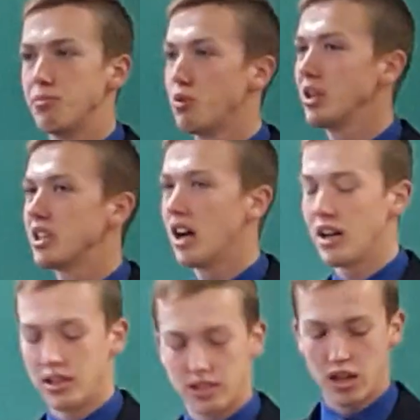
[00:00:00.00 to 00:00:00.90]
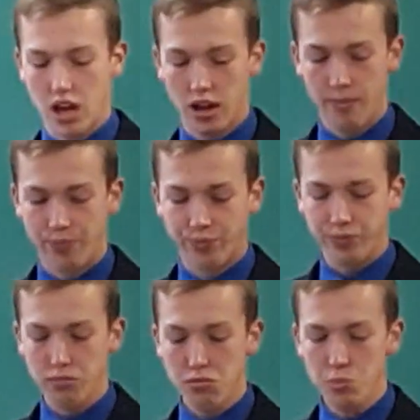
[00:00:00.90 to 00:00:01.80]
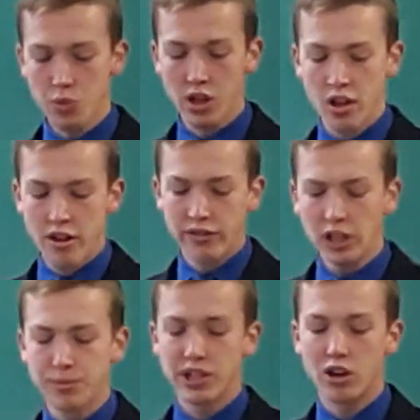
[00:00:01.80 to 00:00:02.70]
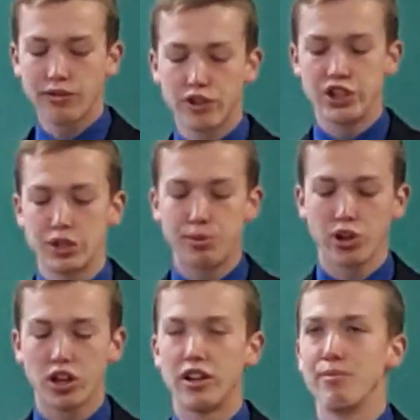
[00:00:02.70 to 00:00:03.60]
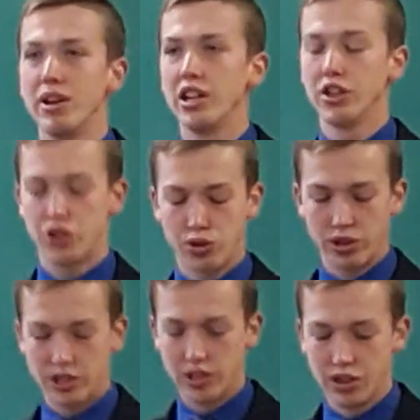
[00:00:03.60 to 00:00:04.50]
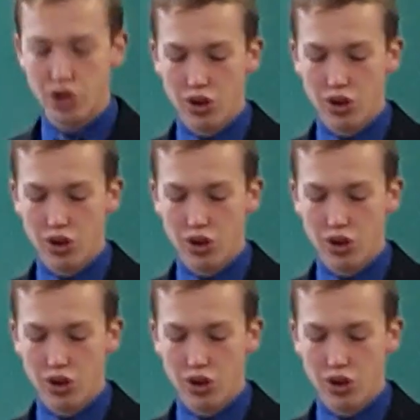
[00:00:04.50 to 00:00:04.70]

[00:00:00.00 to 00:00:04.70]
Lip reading: but what God is saying. Philip Telfer, in his book on media choices,